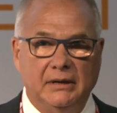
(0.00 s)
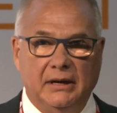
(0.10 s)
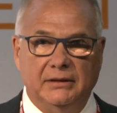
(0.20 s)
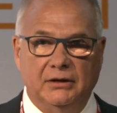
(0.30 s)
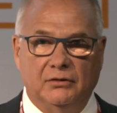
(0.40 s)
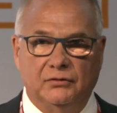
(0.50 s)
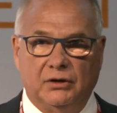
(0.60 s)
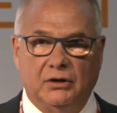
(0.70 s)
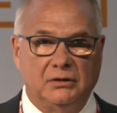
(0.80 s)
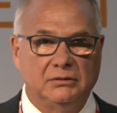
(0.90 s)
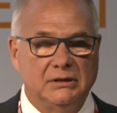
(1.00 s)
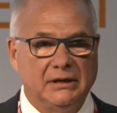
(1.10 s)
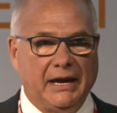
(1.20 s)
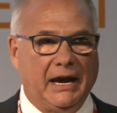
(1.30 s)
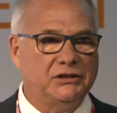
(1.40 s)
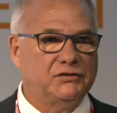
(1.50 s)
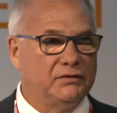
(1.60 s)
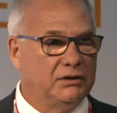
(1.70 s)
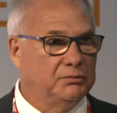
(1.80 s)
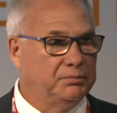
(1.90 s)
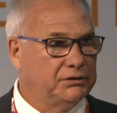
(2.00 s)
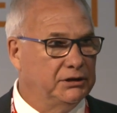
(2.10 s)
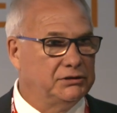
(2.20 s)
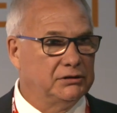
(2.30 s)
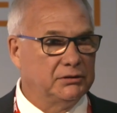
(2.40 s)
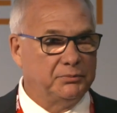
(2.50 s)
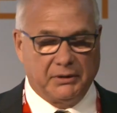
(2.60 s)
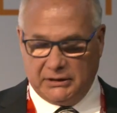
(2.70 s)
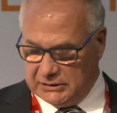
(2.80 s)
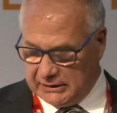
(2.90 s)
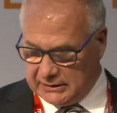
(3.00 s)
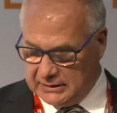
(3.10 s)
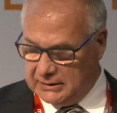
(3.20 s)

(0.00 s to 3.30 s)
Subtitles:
and the overall cash flow potential of the project